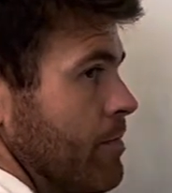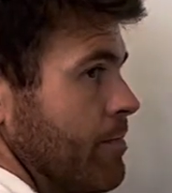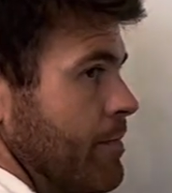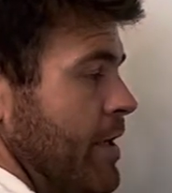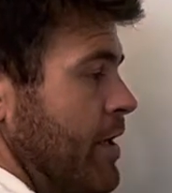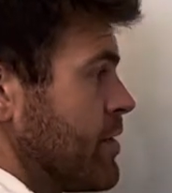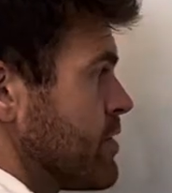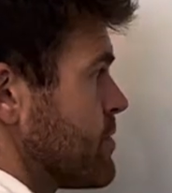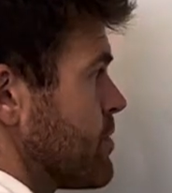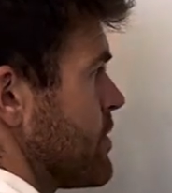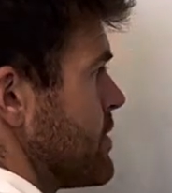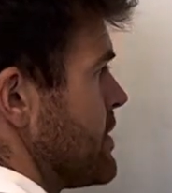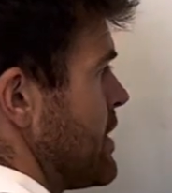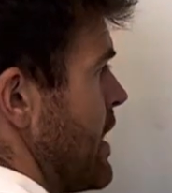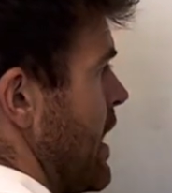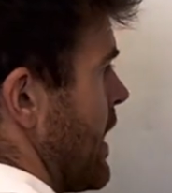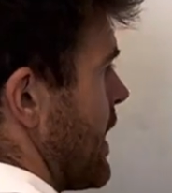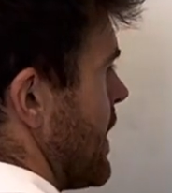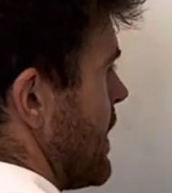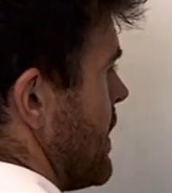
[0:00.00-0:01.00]
meters per
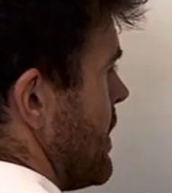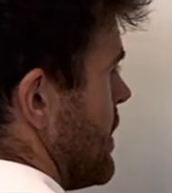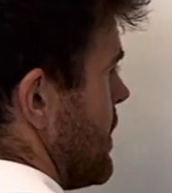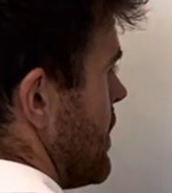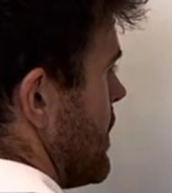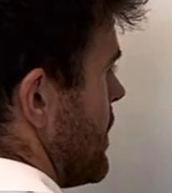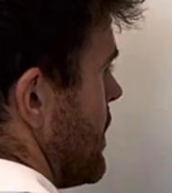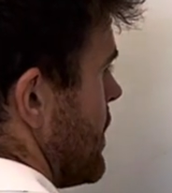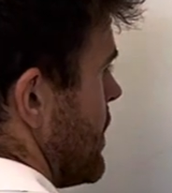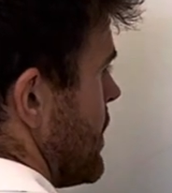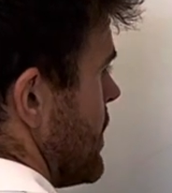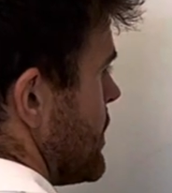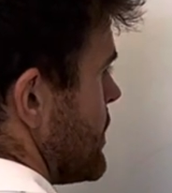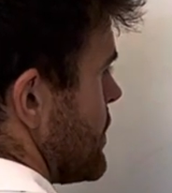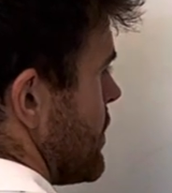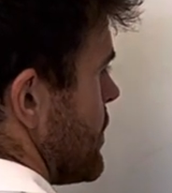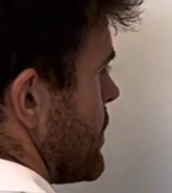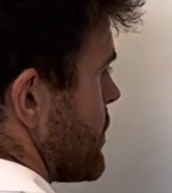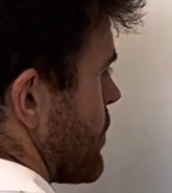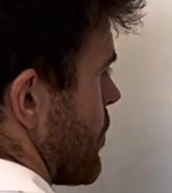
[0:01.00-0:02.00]
second.
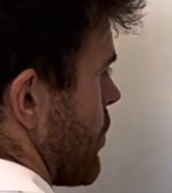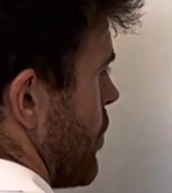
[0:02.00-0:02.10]
So there's